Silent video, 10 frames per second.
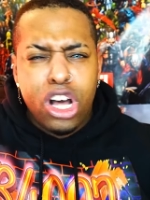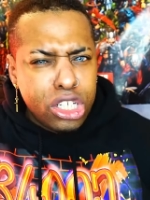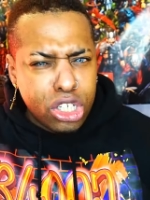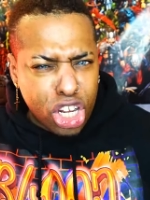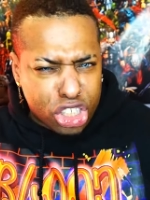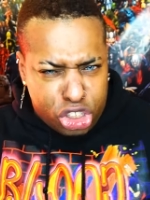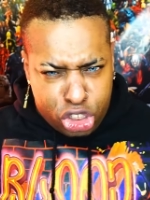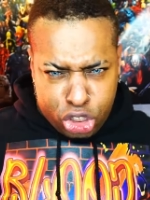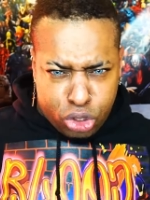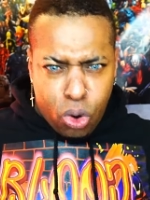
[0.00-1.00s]
Look
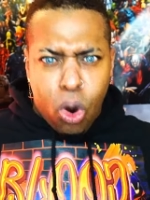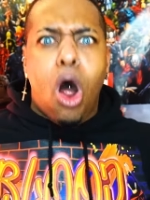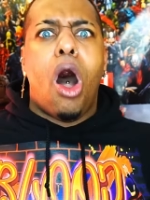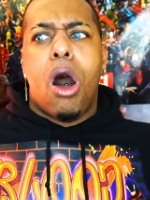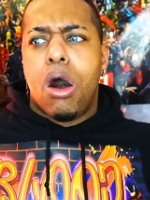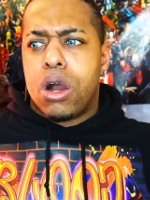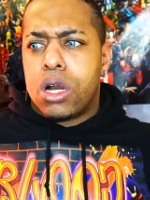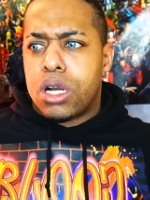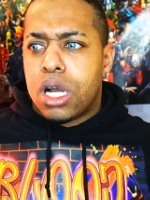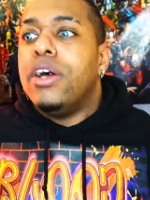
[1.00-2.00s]
strong.
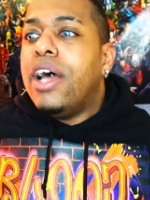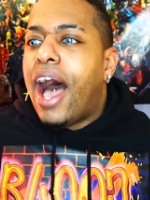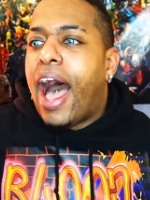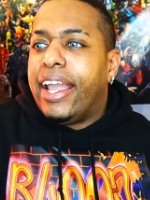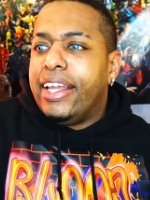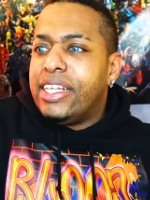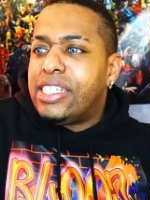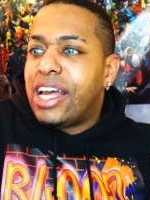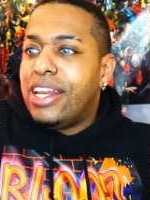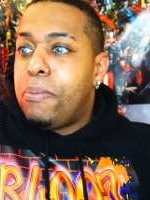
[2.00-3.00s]

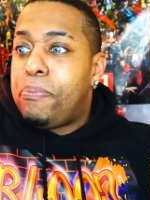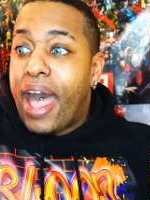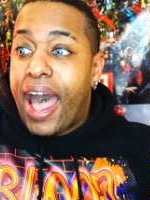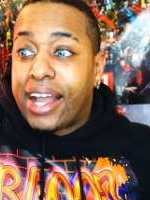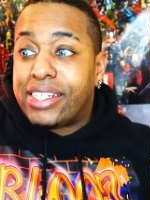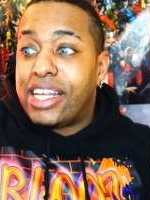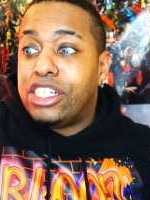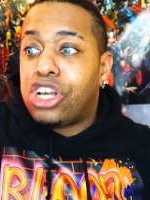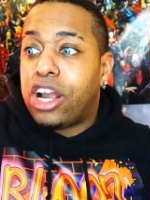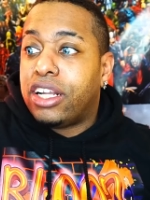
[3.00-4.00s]
Hyenas hunt in packs
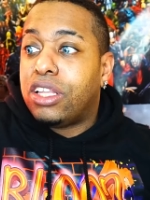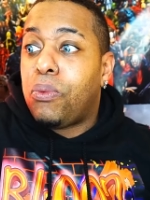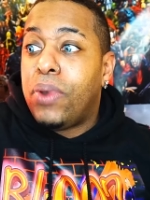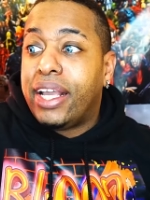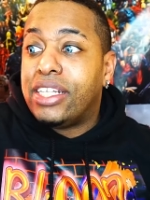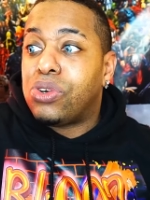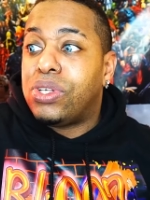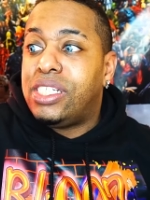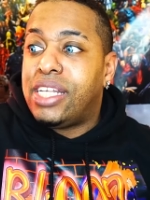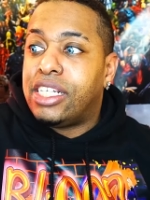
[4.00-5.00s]
and target the weakest
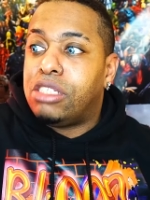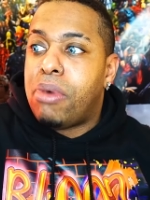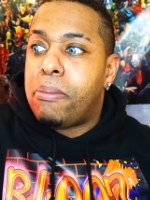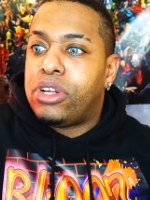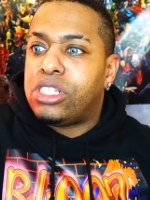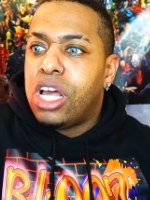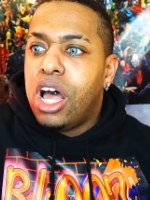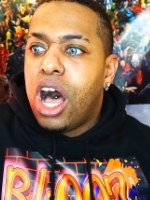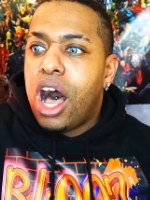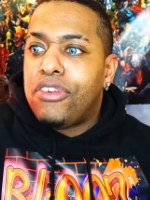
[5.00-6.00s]
or sickest members
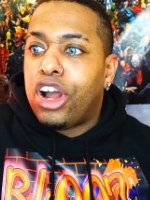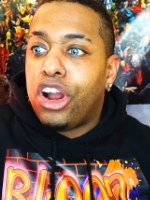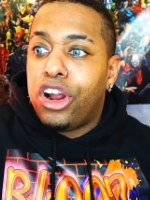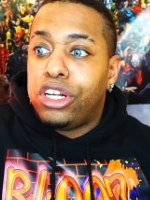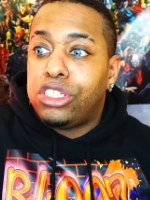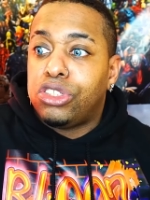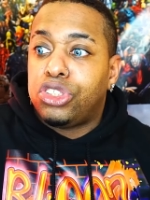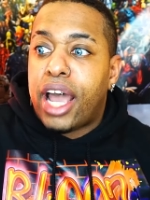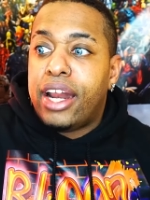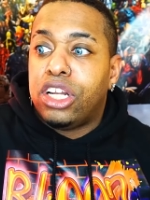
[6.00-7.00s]
of a herd. So
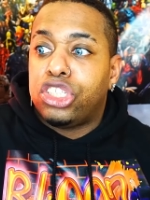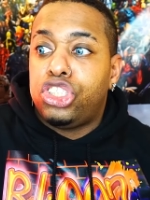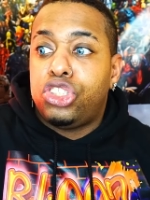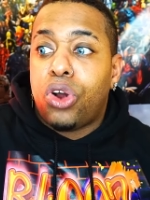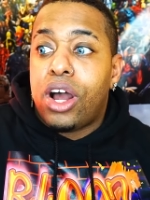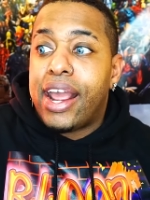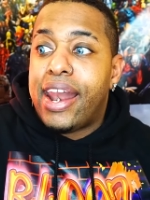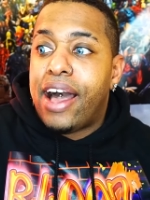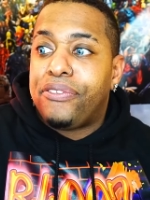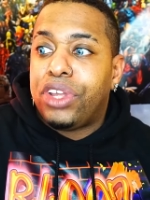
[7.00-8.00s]
try to look strong
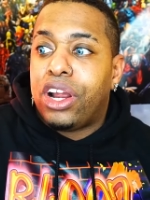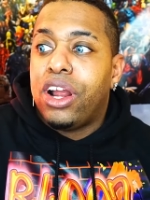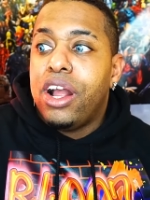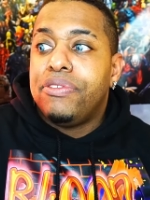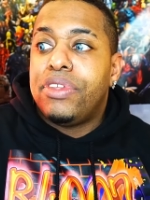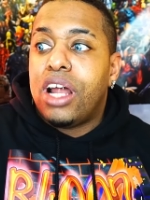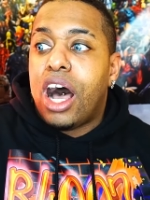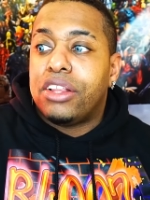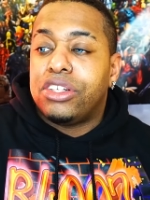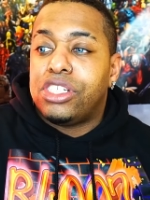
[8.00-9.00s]
and healthier than
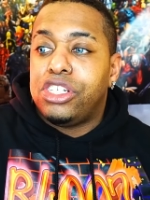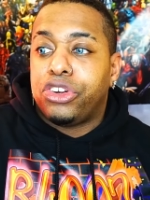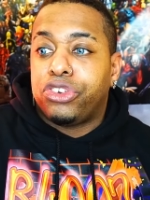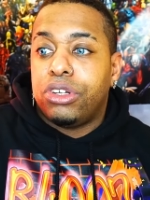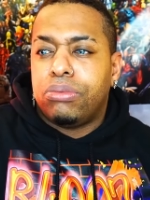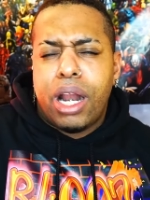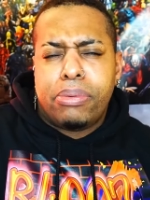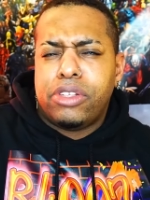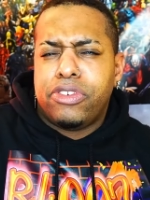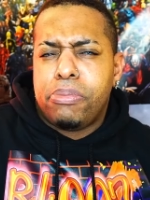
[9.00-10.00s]
the others in your group. What
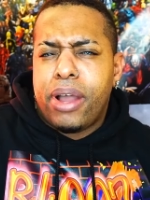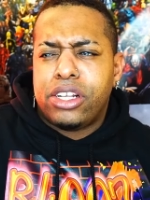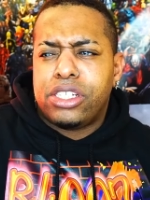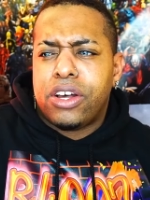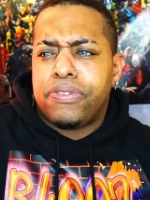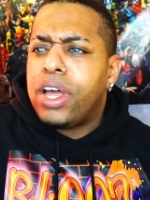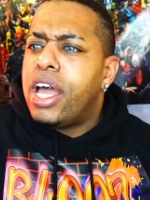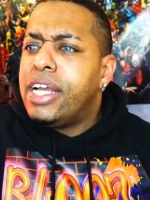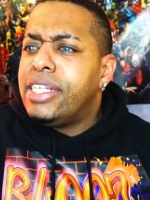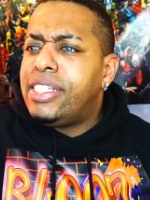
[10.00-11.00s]
happens if you're by yourself?
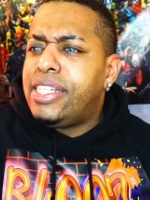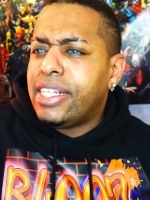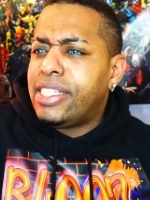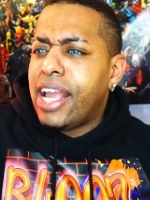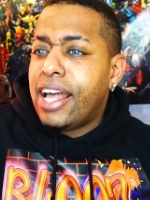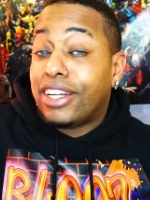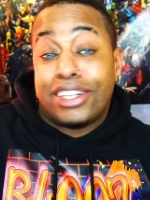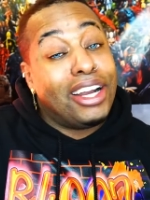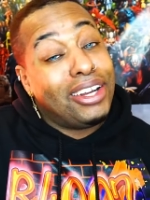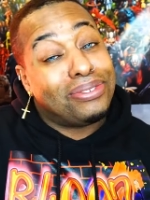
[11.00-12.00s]
Stick
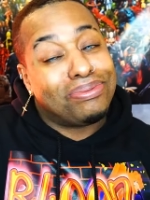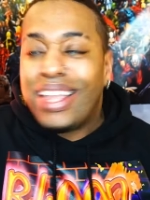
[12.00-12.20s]
together. Oh.